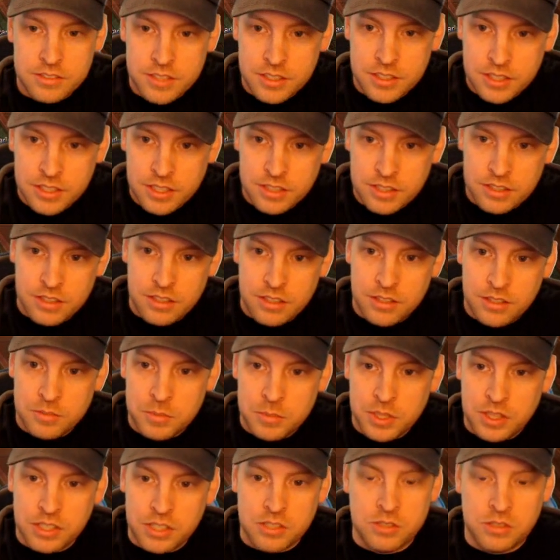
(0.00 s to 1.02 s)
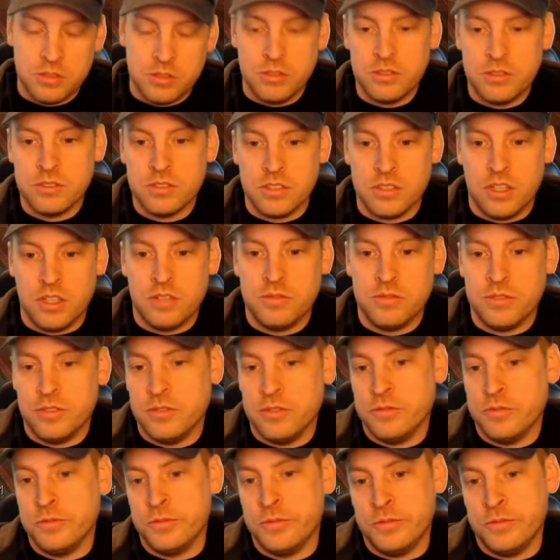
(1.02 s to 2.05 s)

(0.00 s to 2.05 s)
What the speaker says: get the Mythic shoulders off of